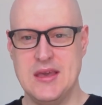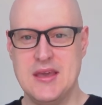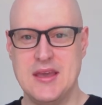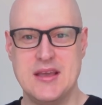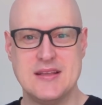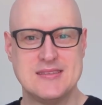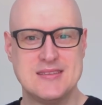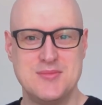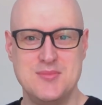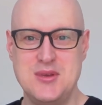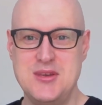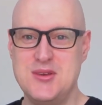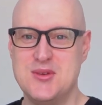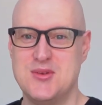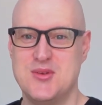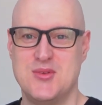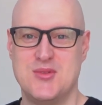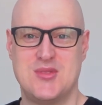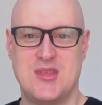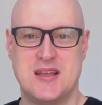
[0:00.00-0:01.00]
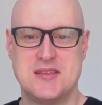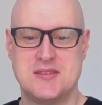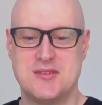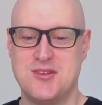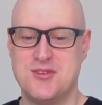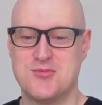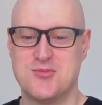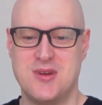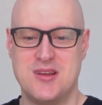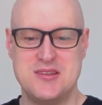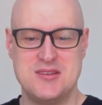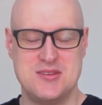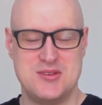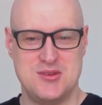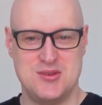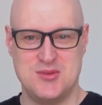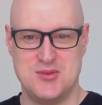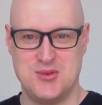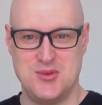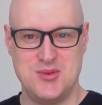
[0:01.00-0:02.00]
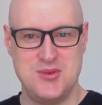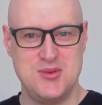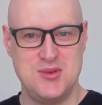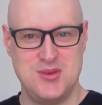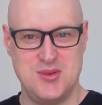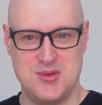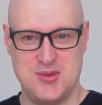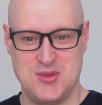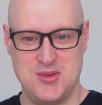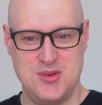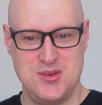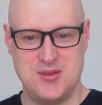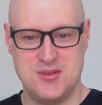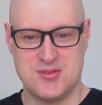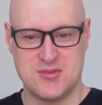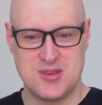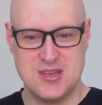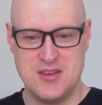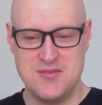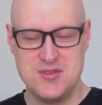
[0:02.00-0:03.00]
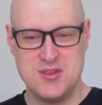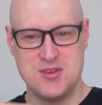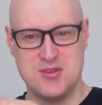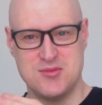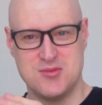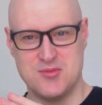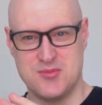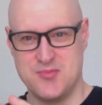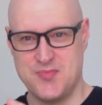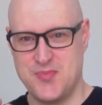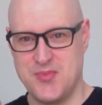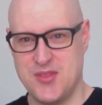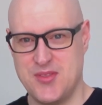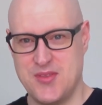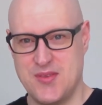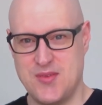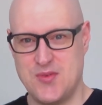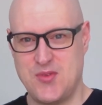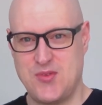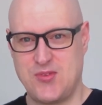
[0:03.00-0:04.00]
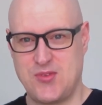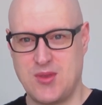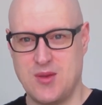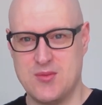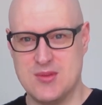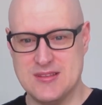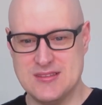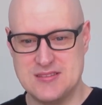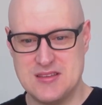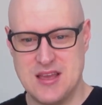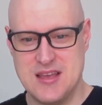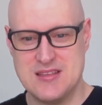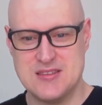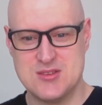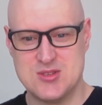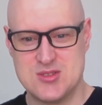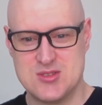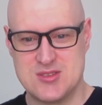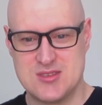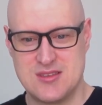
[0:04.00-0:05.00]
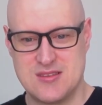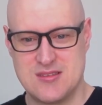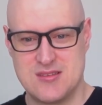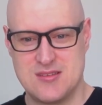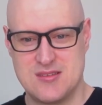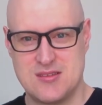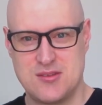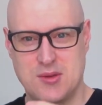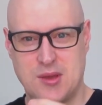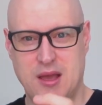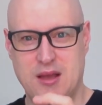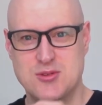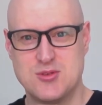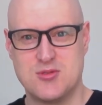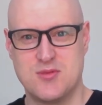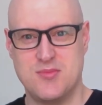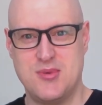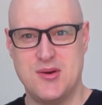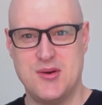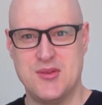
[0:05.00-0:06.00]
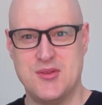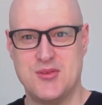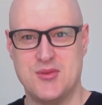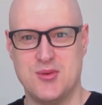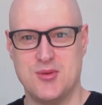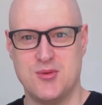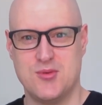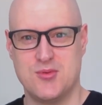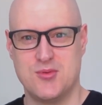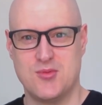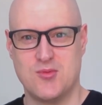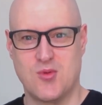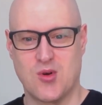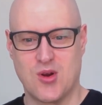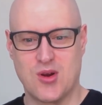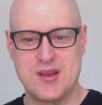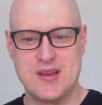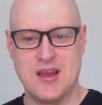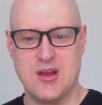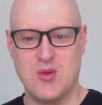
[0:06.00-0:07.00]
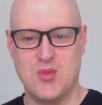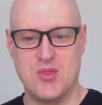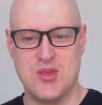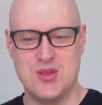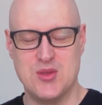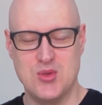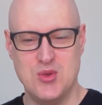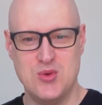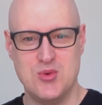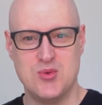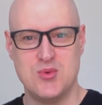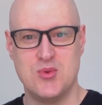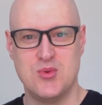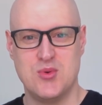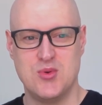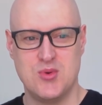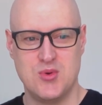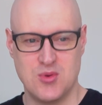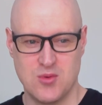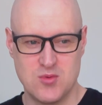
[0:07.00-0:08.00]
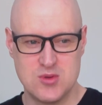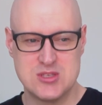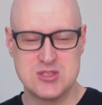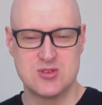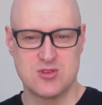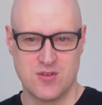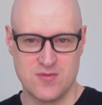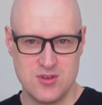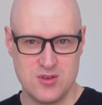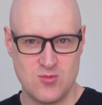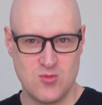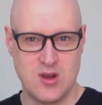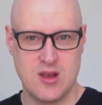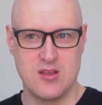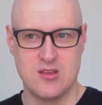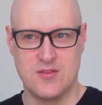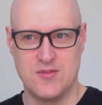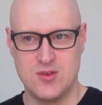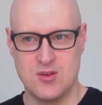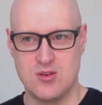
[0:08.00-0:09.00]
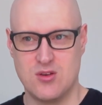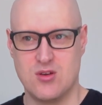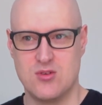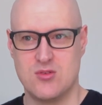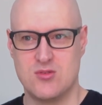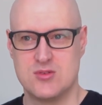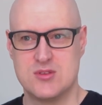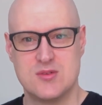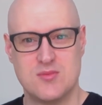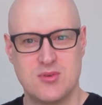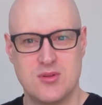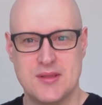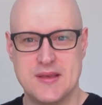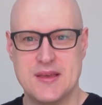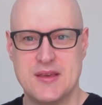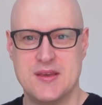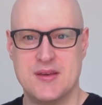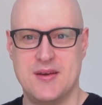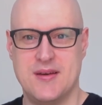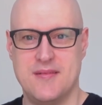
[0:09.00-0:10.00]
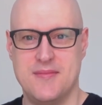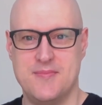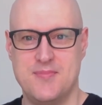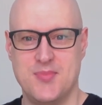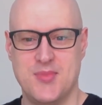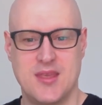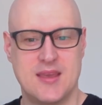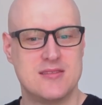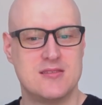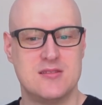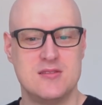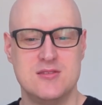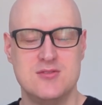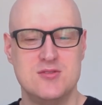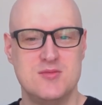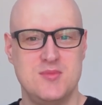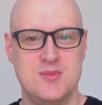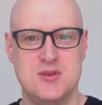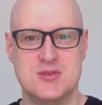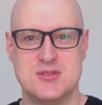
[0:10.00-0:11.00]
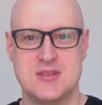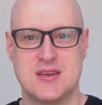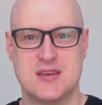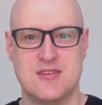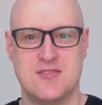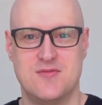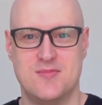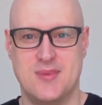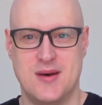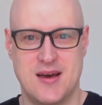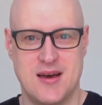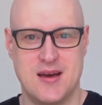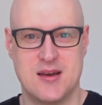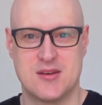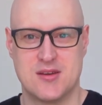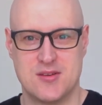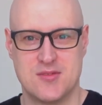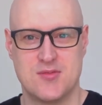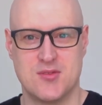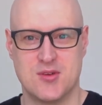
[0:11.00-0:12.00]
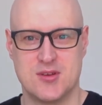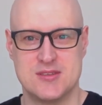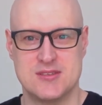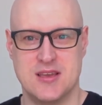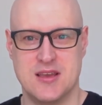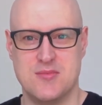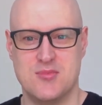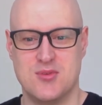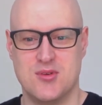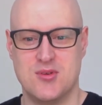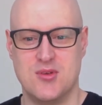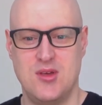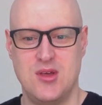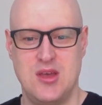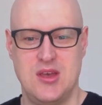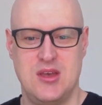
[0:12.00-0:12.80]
And to me, that's already, giving you some intense contrapuntal workout that would serve you well if you go to play like the lute music of Bach, for example.